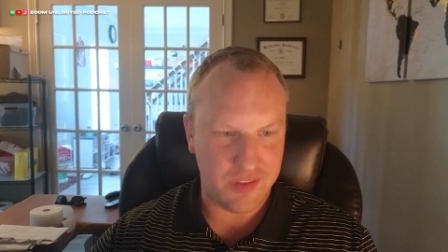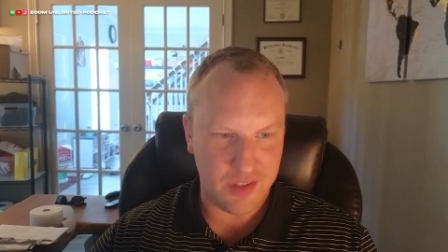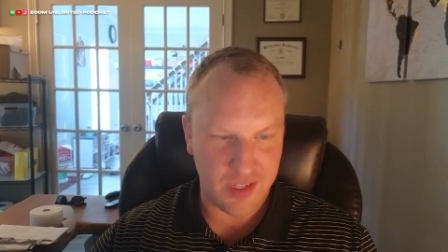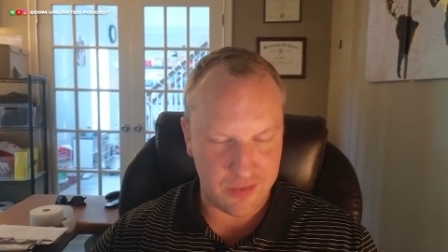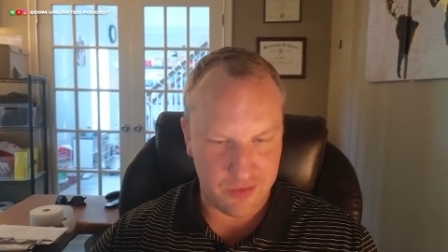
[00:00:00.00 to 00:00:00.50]

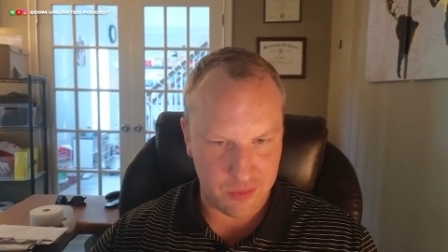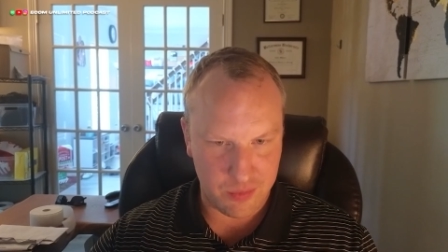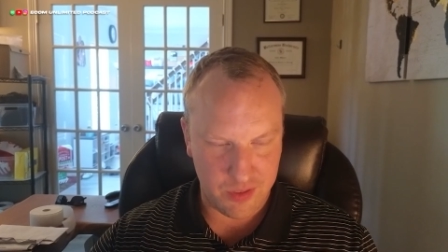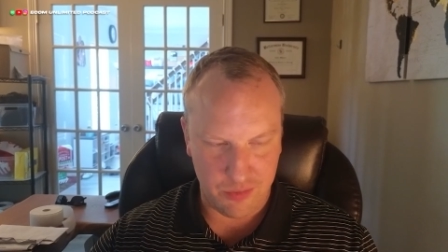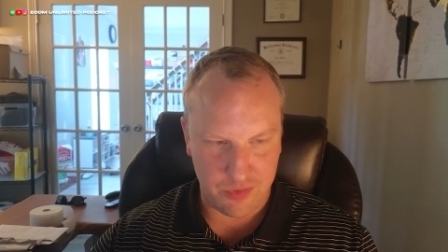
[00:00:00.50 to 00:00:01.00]
Like if you're
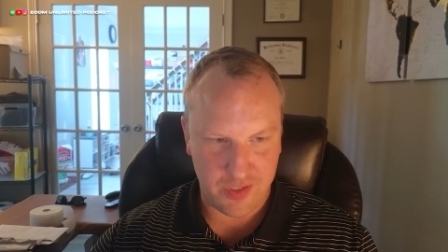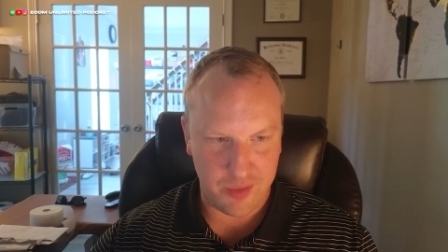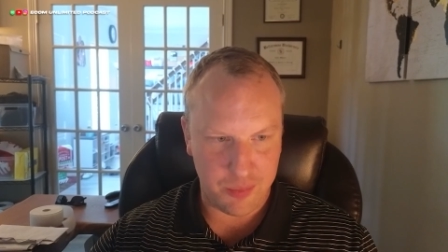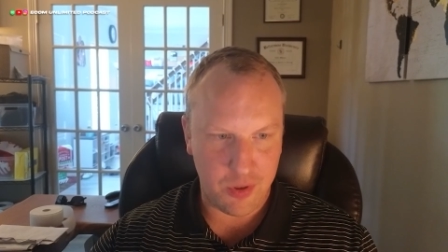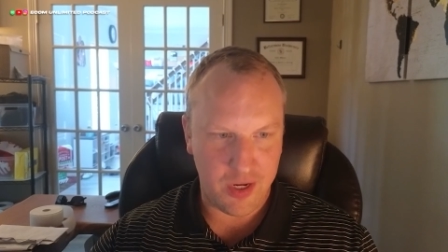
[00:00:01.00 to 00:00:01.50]
you stay
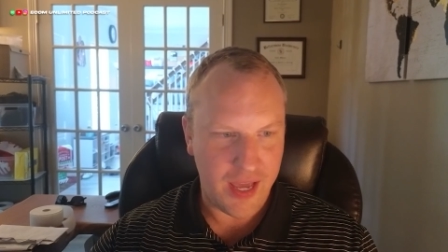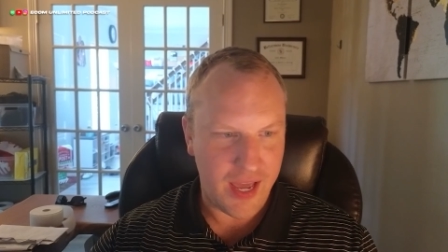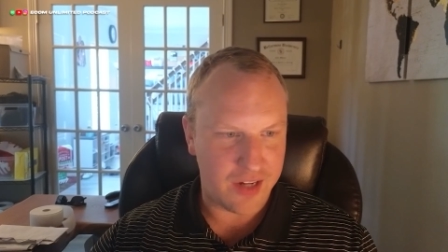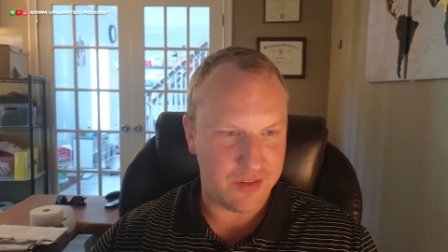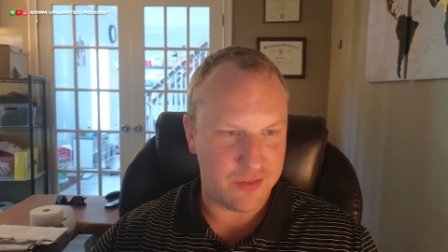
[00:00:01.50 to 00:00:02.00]
pretty
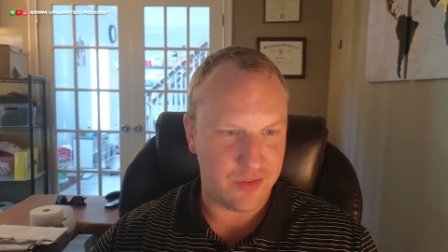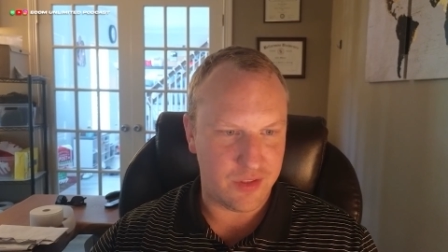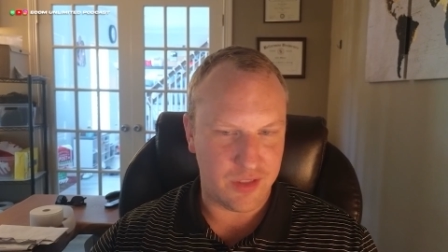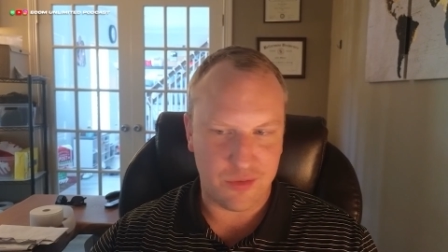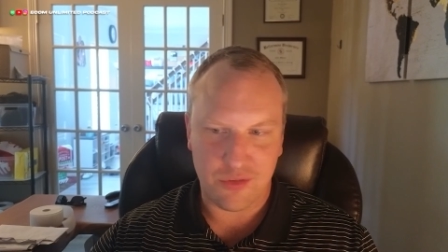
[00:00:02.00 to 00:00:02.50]
active in like
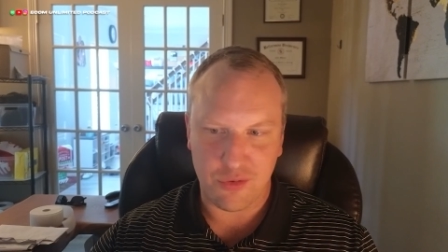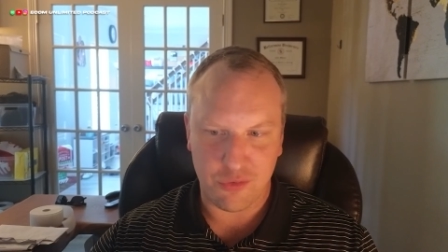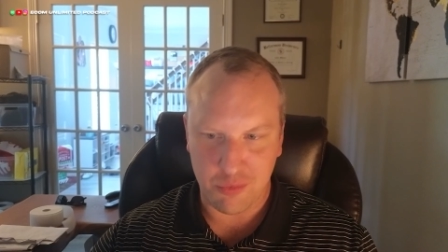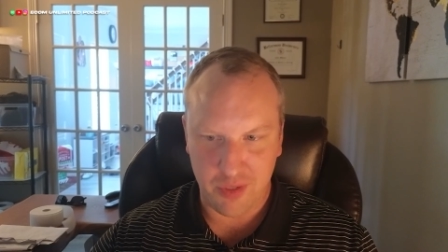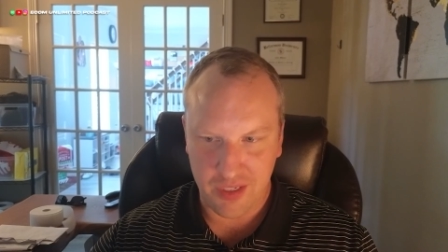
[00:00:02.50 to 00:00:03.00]
social
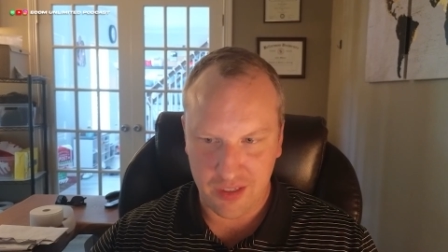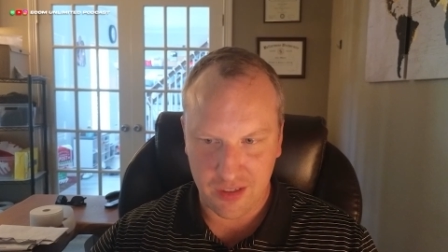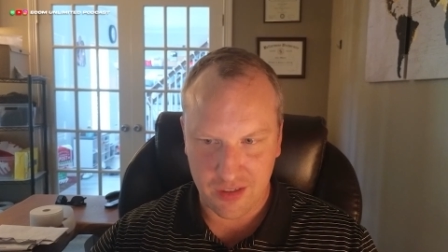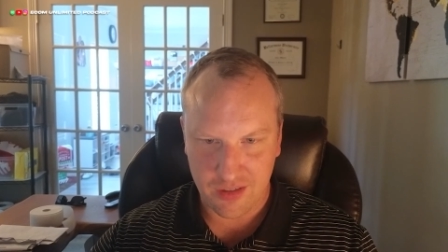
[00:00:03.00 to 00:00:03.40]
media,